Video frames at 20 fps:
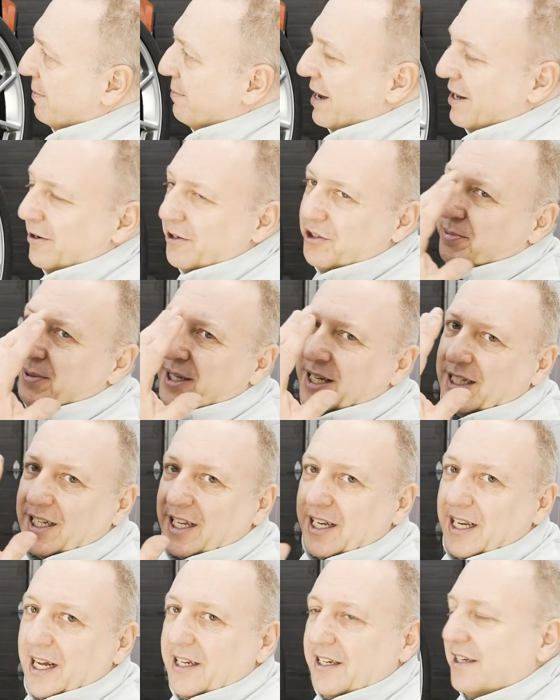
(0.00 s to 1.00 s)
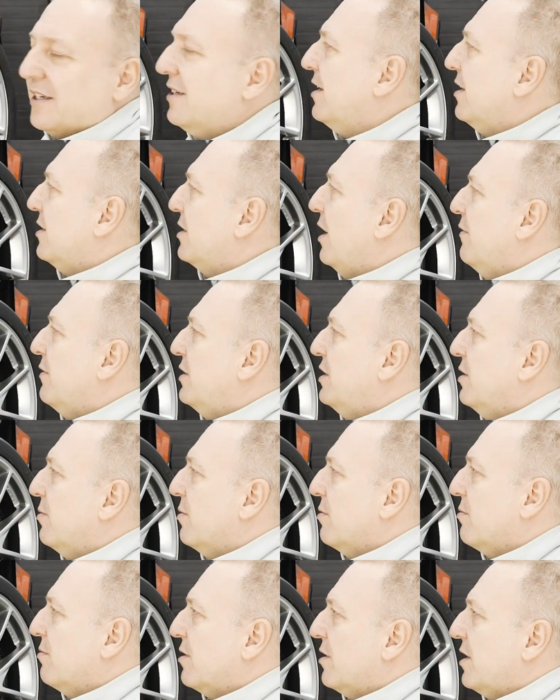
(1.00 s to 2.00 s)
Battery's been disconnected because obviously
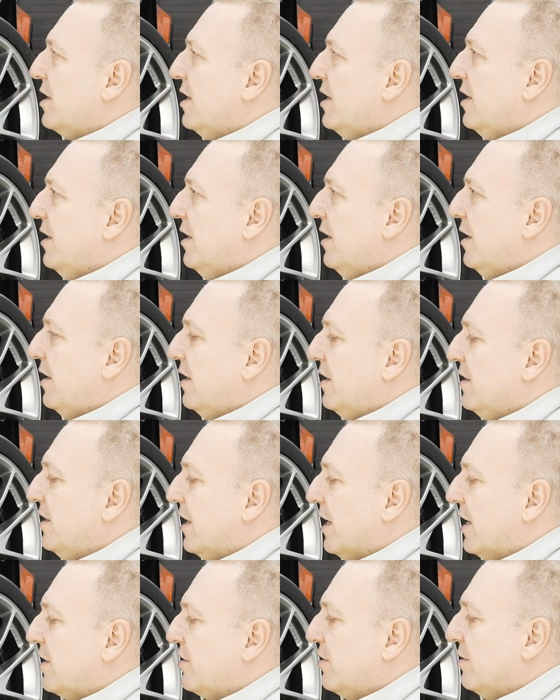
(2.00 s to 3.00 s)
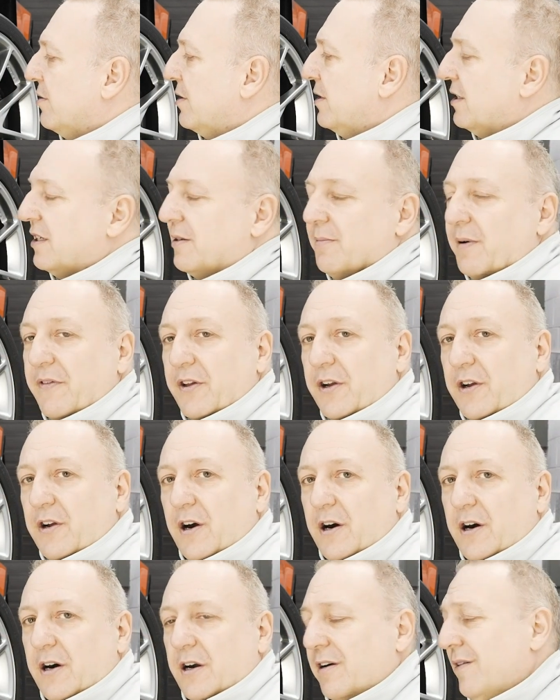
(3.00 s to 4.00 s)
we're working on the electrical system of the
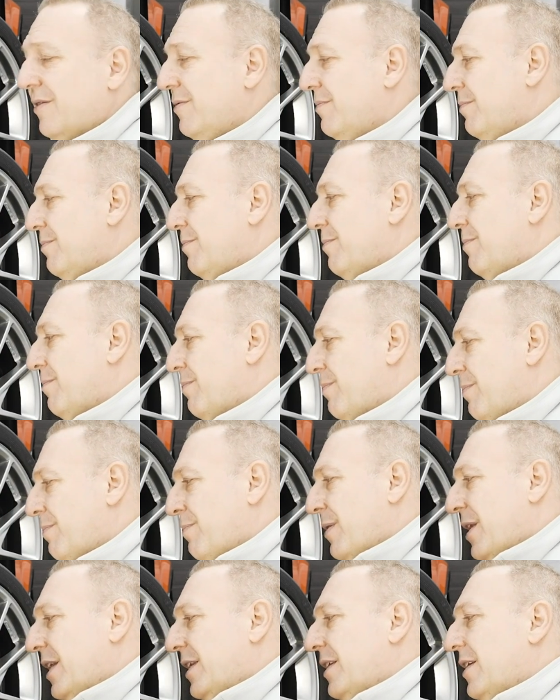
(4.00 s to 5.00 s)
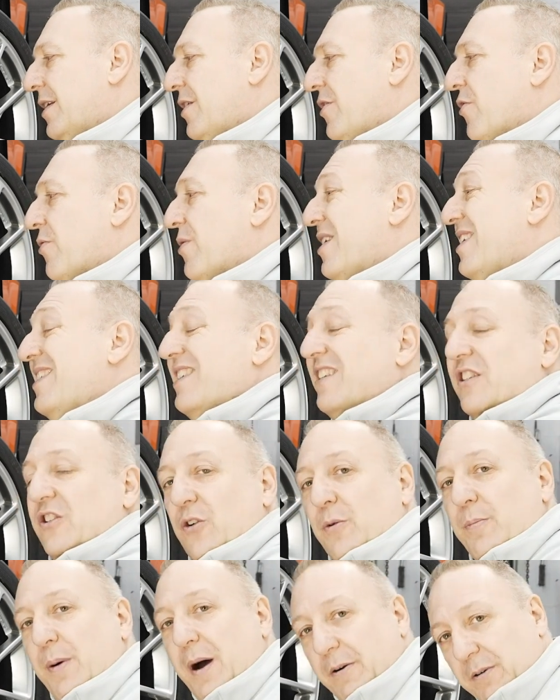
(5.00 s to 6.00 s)
car, but there is
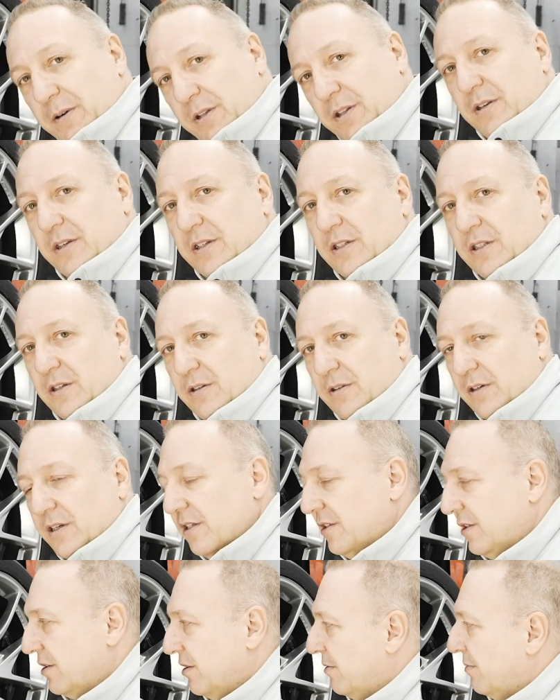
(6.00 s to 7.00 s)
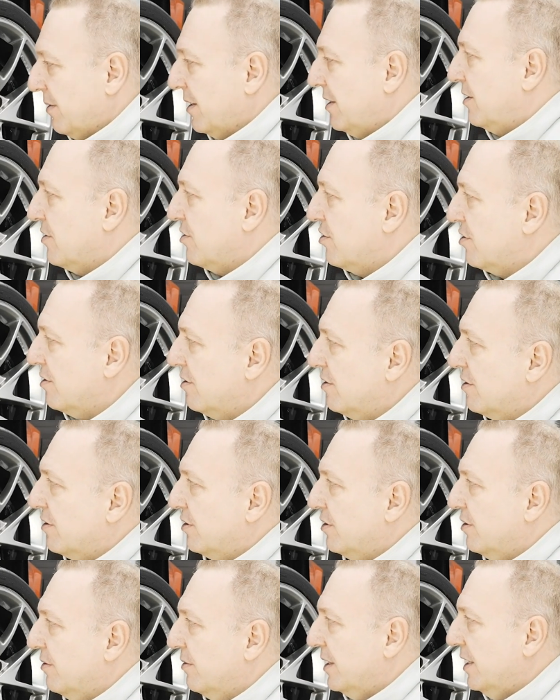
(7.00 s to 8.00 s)
no power to the circuit. So rest assured,
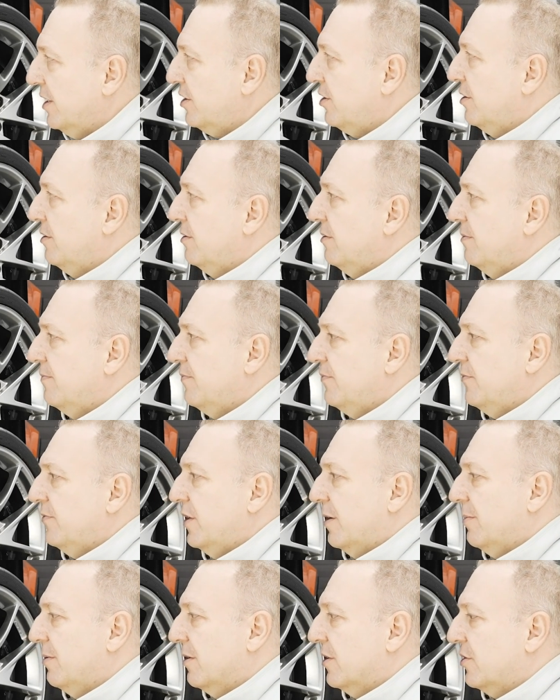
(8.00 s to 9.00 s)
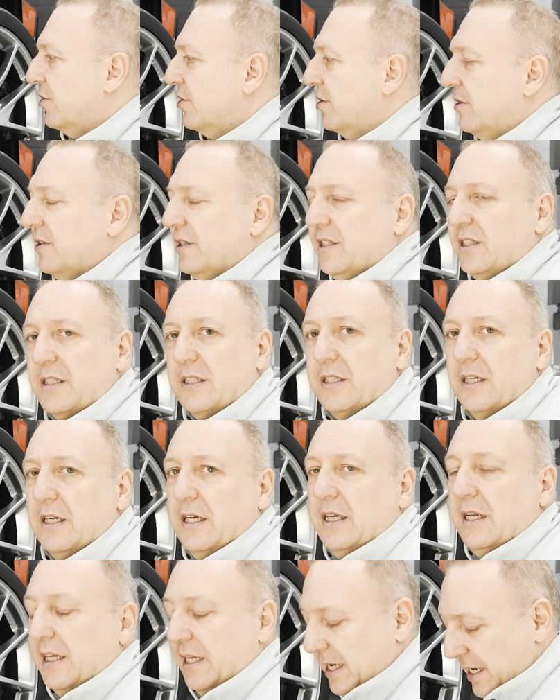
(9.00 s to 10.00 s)
there's no issue, double insurance.
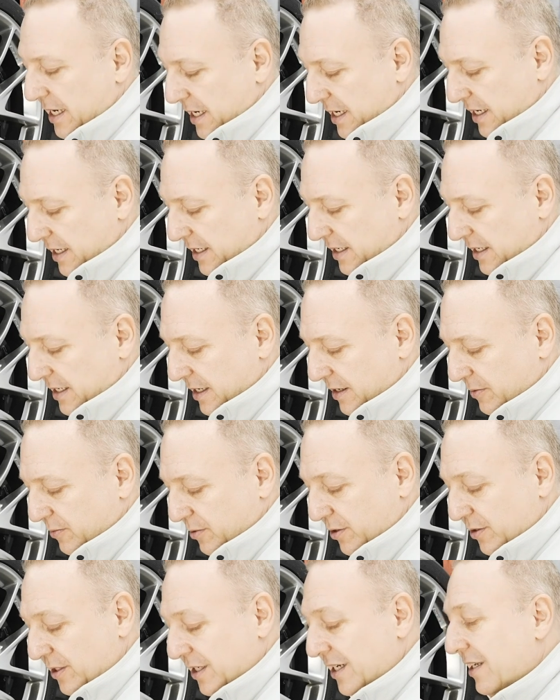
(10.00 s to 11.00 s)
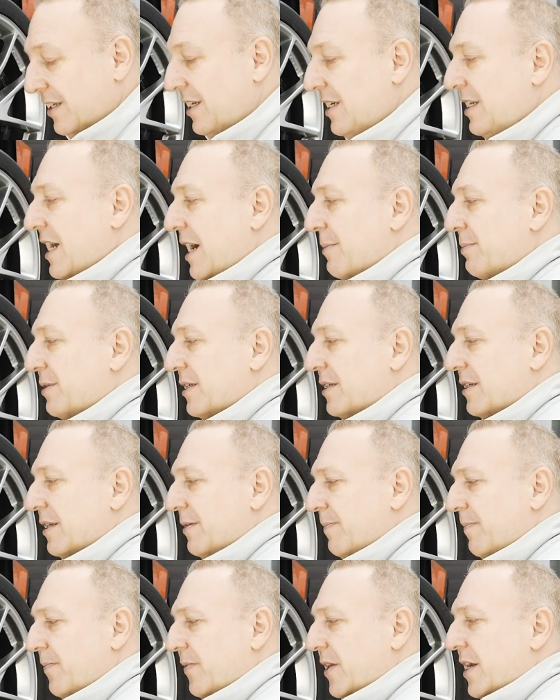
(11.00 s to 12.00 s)
And we're using a T-tap
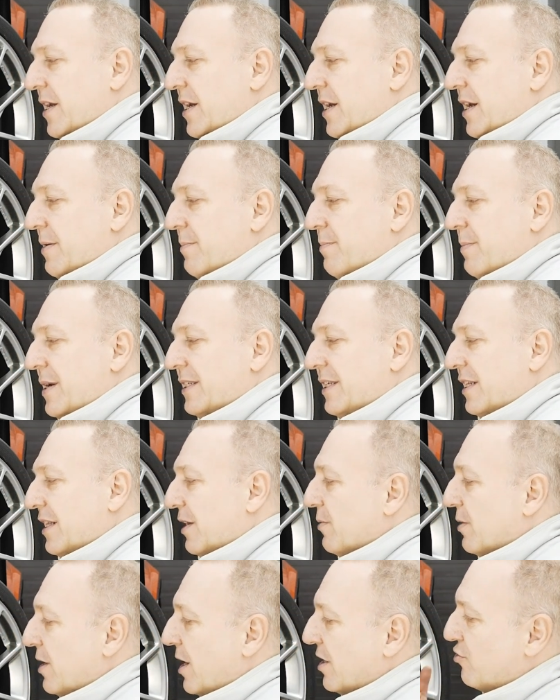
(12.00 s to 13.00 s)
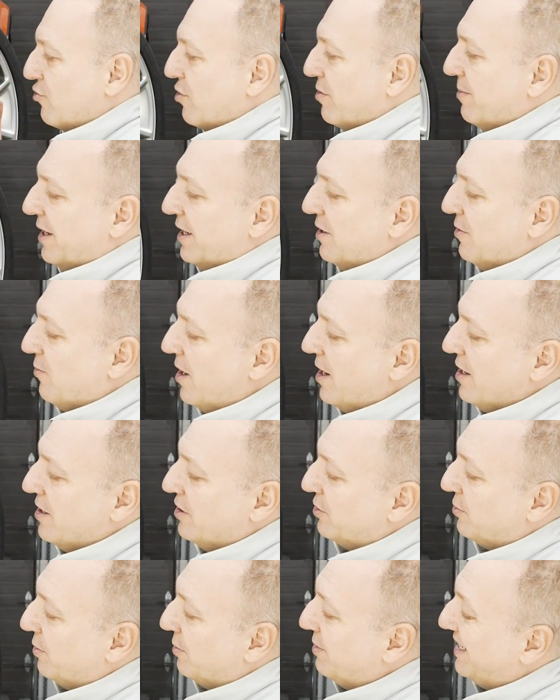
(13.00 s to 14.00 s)
system. Basically, we're not trimming any
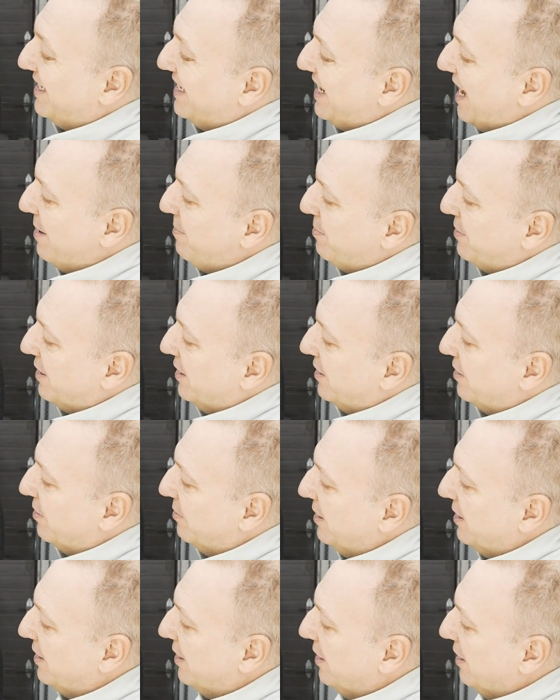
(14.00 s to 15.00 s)
wires, we'll be tapping into it.